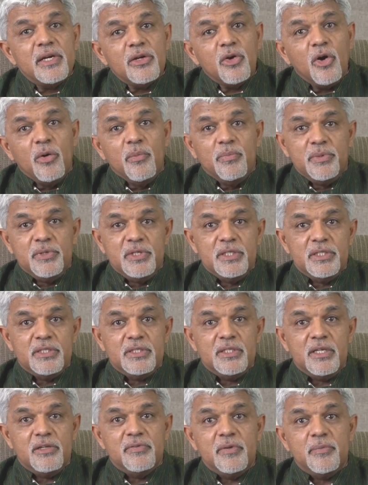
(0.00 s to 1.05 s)

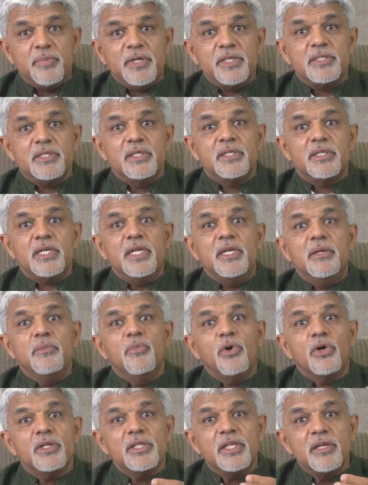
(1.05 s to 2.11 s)
components that were present in
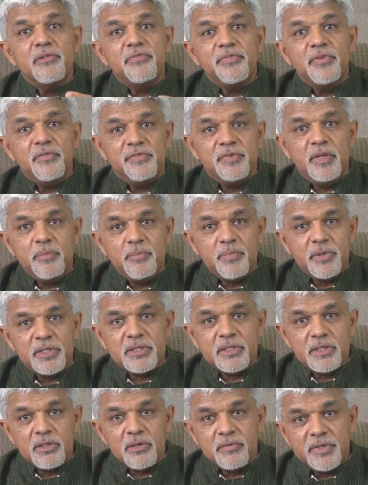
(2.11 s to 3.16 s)
more than
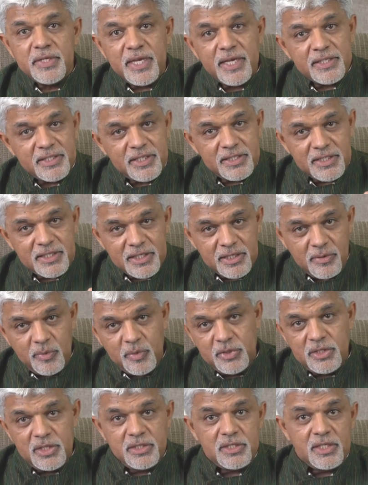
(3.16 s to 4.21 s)
50% of the assessed
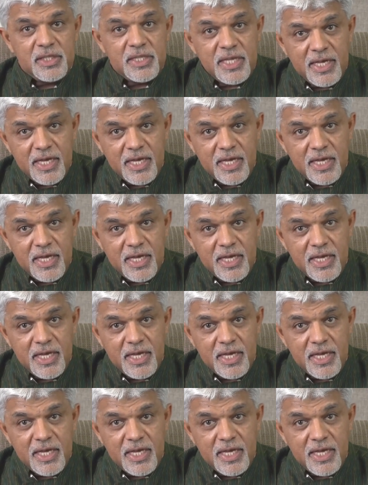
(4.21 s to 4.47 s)
individuals, and they